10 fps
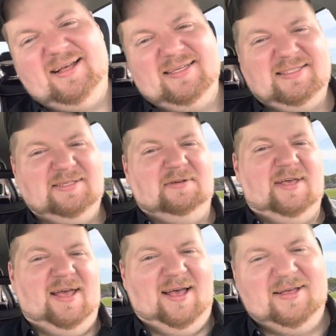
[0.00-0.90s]
So
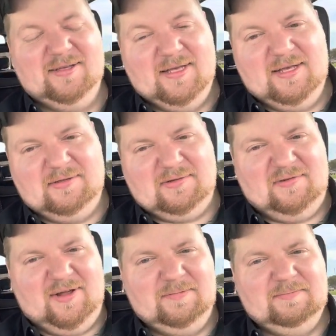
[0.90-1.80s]
yeah, it was
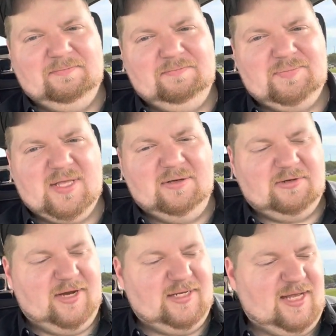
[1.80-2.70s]
fun. It was a
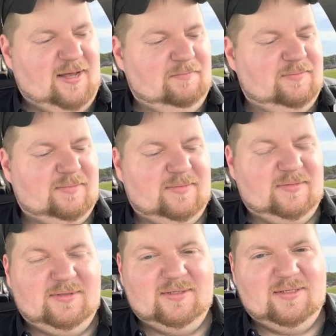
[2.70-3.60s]
great time.
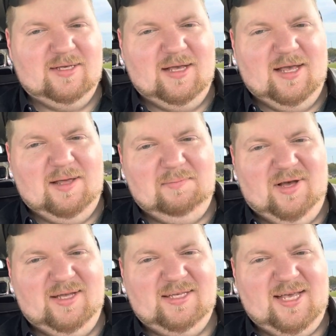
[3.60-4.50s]

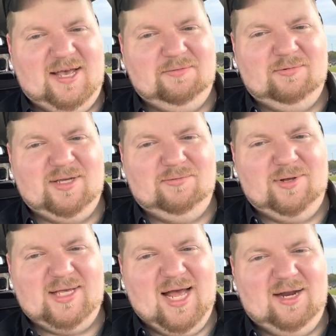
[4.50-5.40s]
But yeah, we
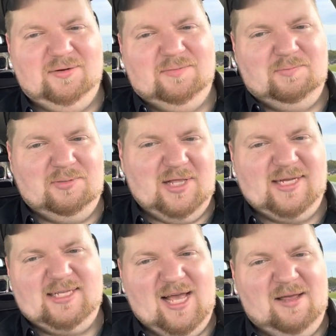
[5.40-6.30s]
got our
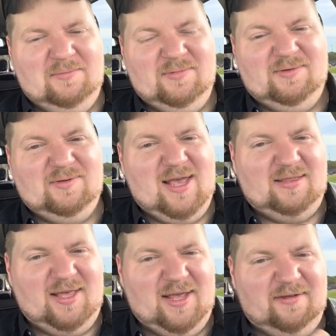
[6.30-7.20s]
playtime at
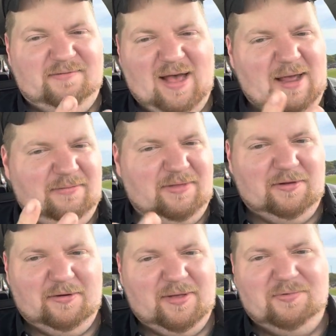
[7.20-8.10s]
like
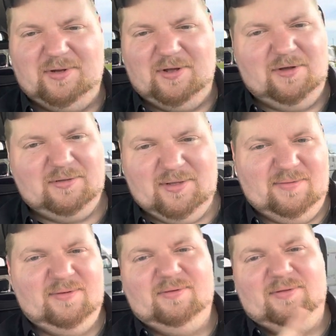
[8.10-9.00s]
5:30 when all the
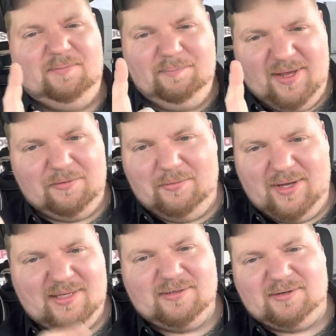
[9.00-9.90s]
big
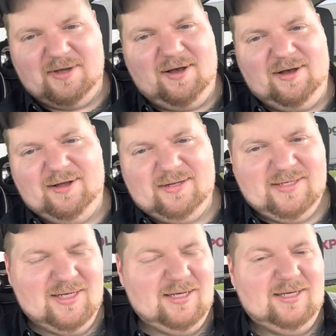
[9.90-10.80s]
wigs are gone.
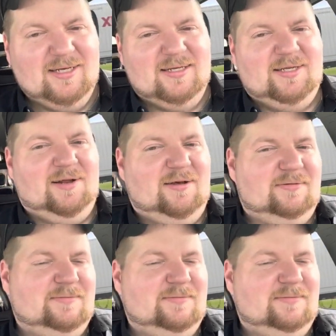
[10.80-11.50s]
You know,